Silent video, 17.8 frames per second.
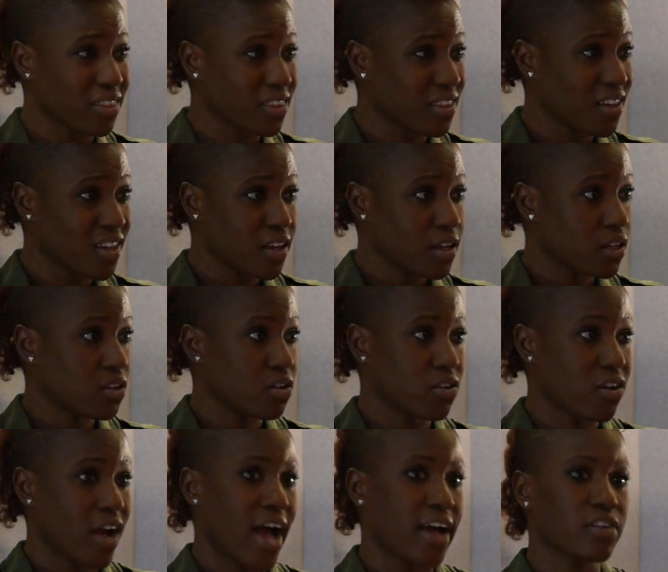Mm -hmm. You know,
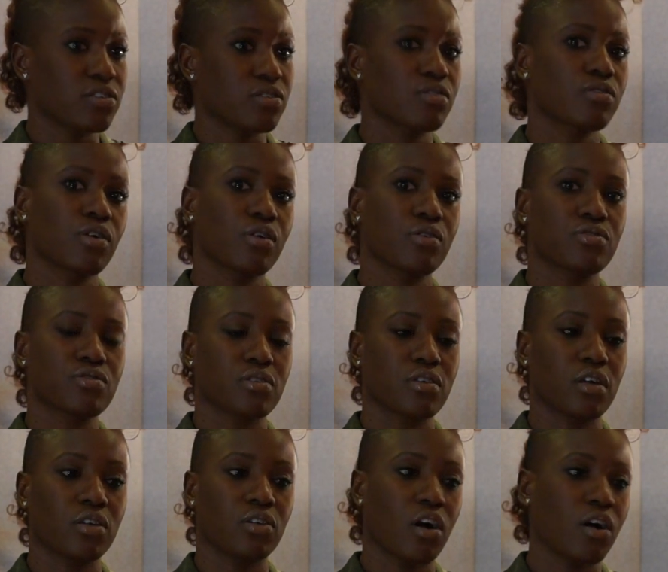your mm-hmm. attitude goes
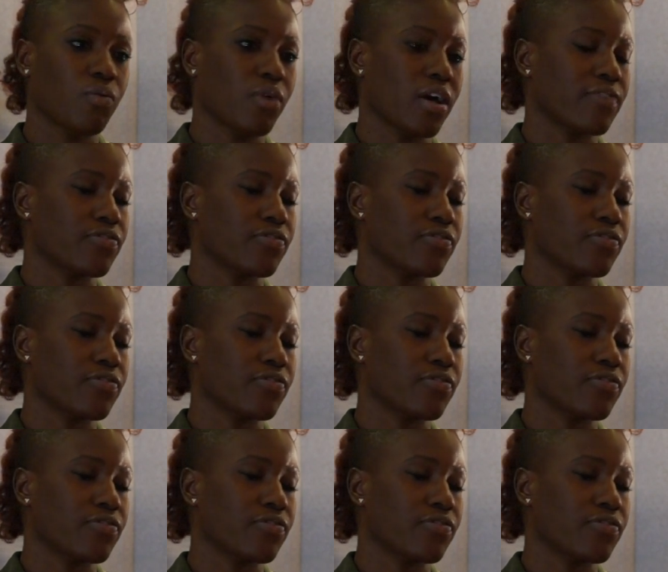a long way.